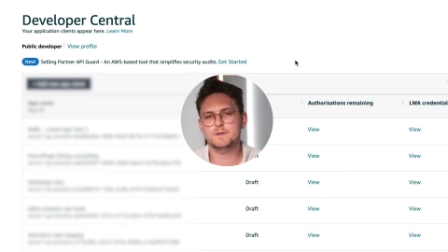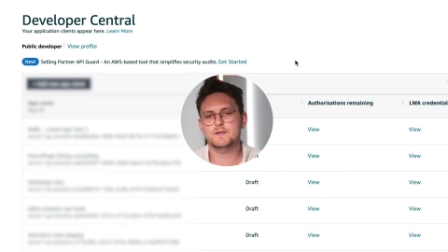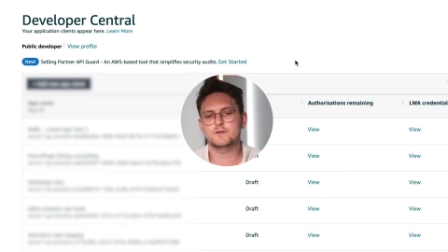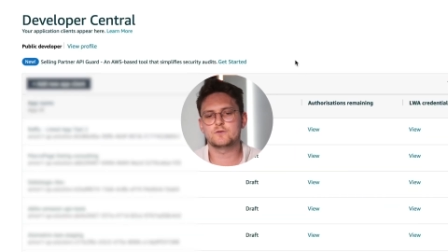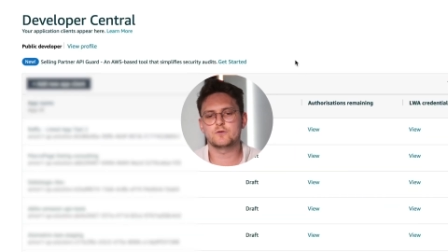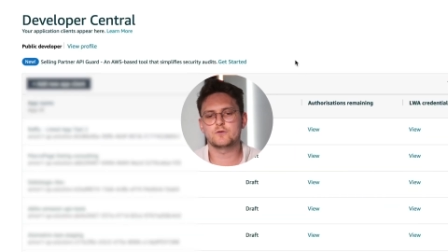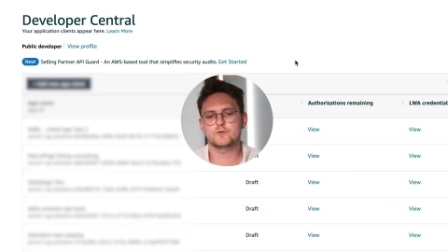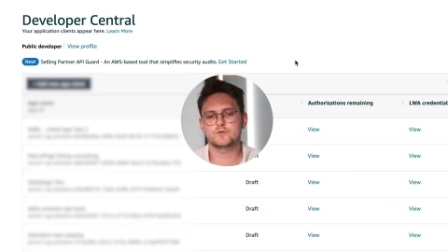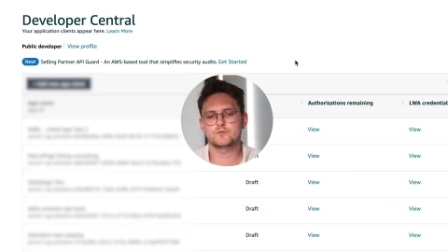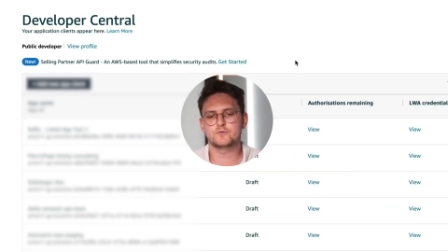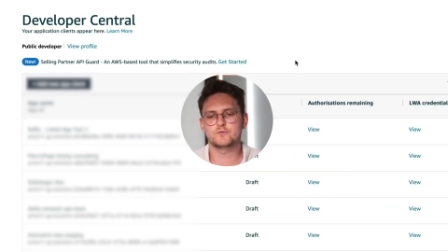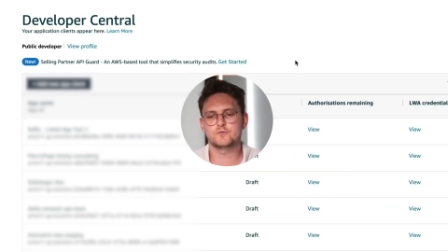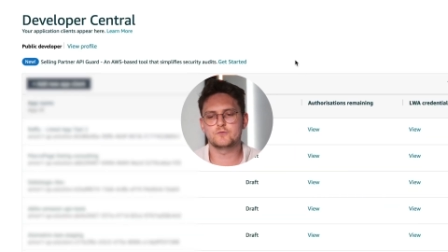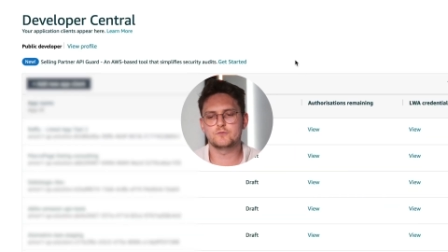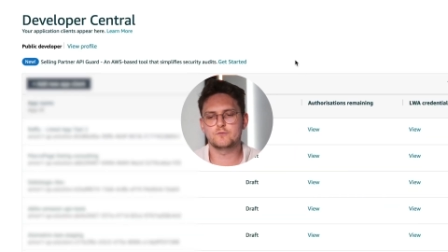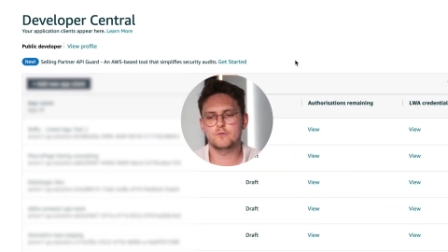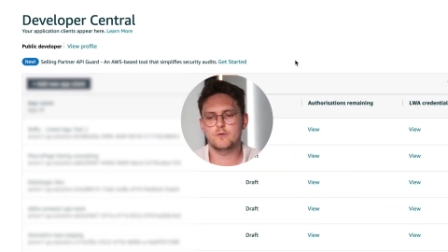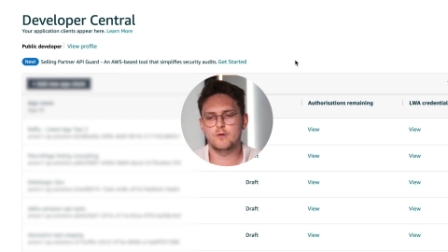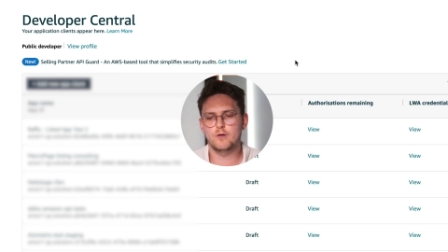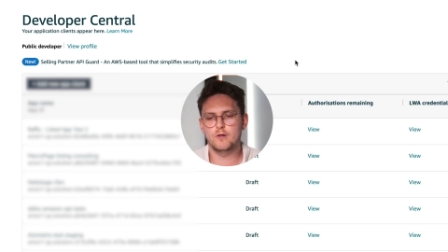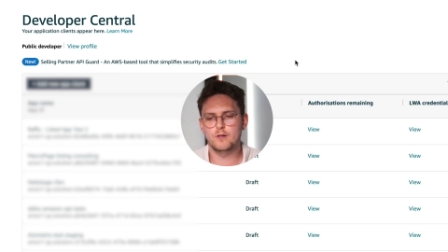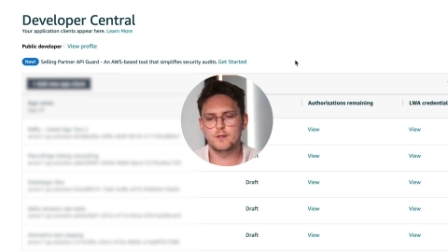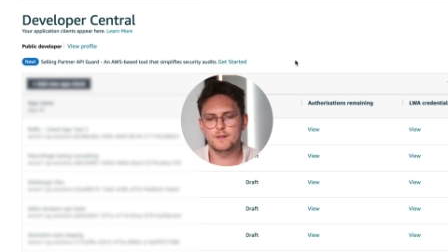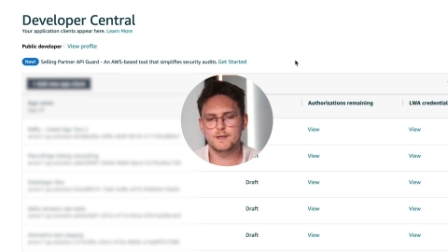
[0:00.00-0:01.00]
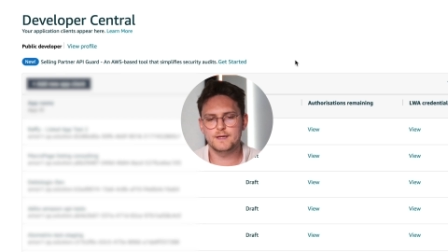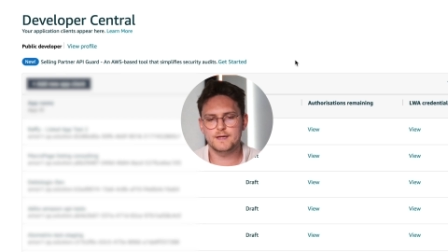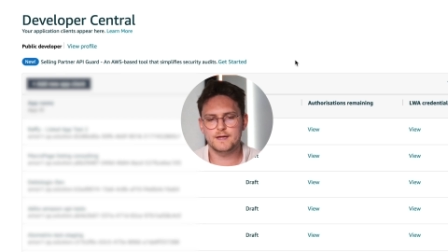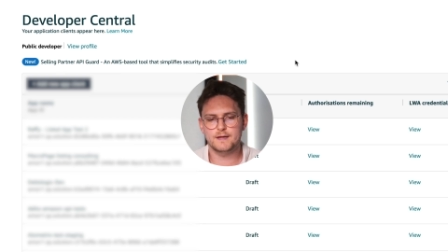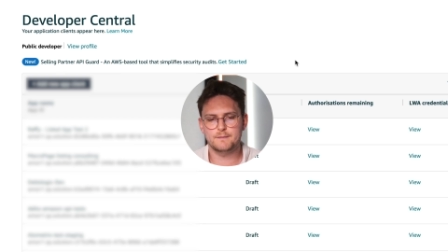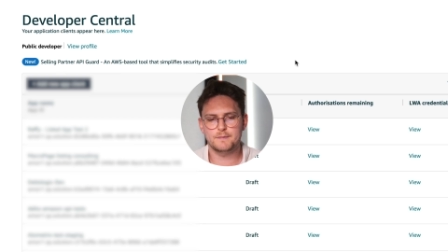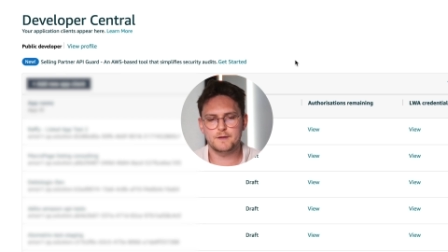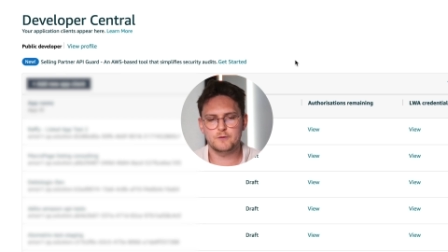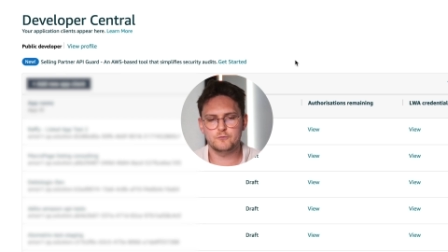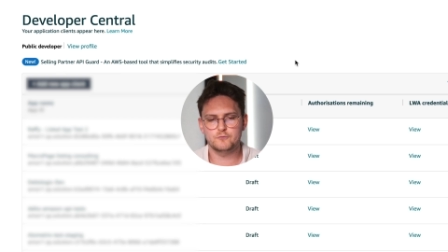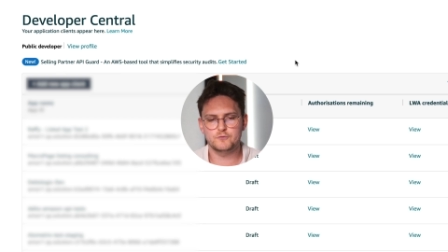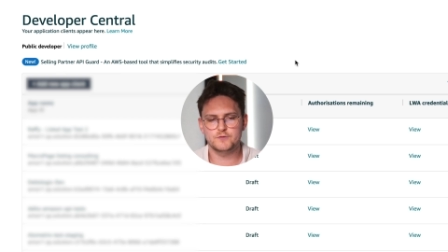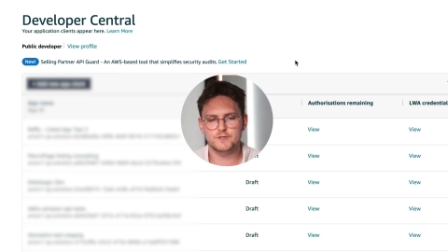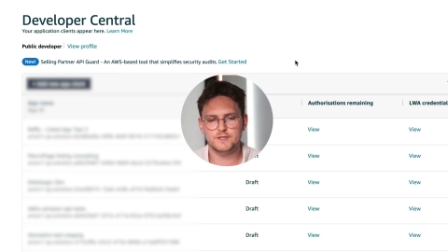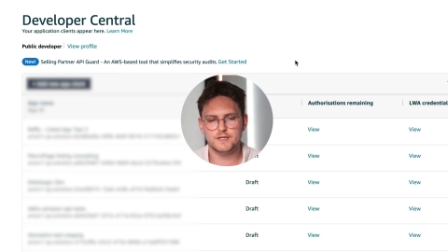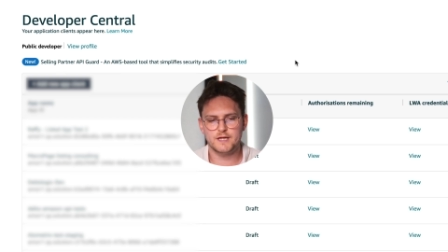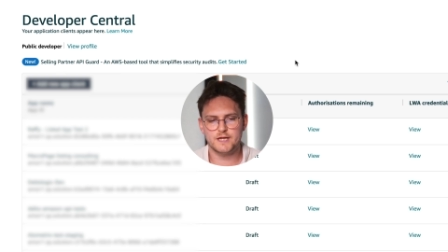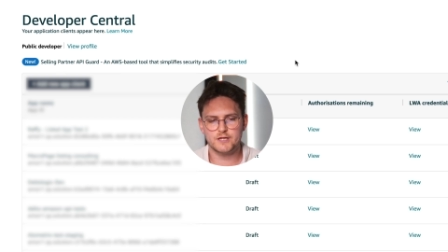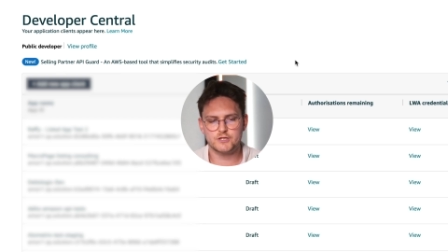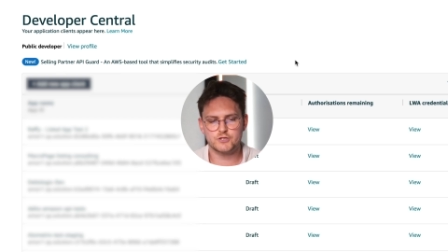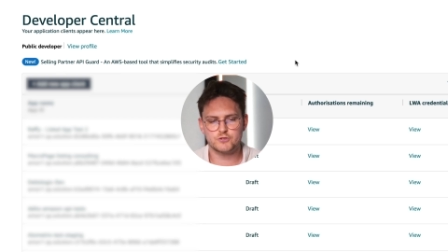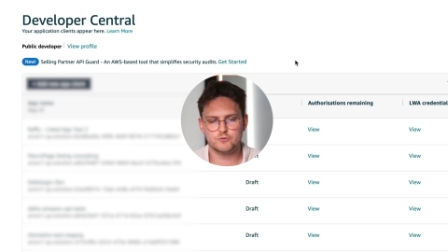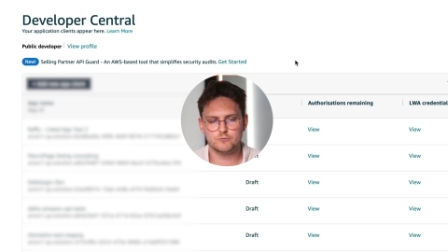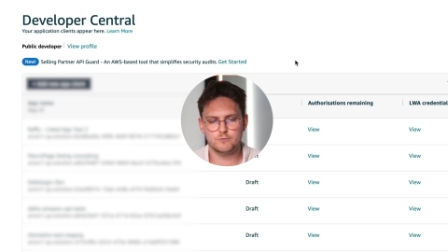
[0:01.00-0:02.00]
talk to you only about the
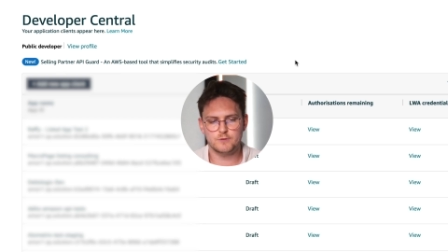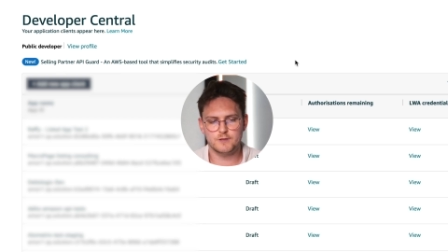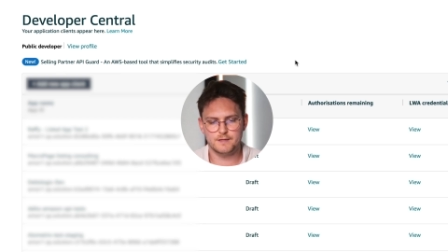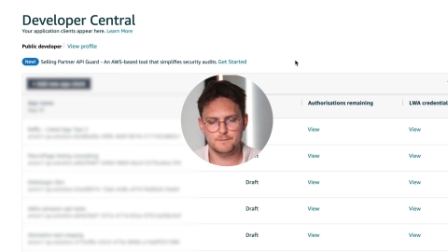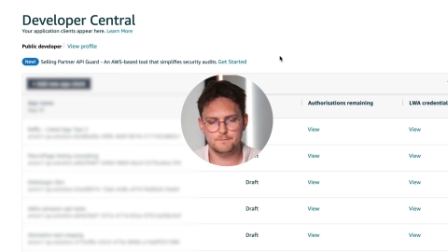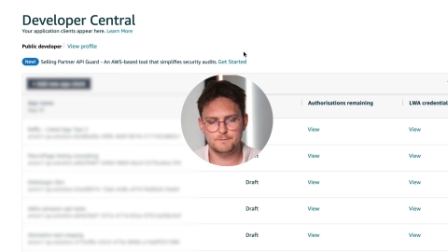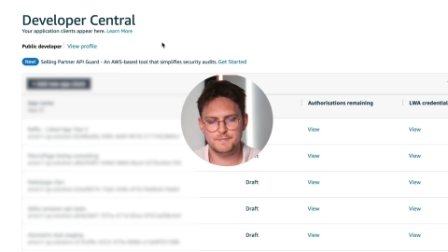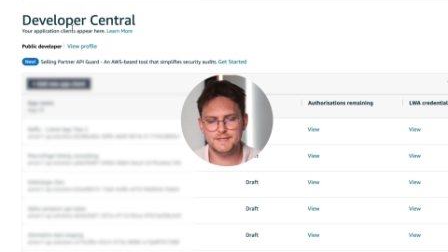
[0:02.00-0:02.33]
actual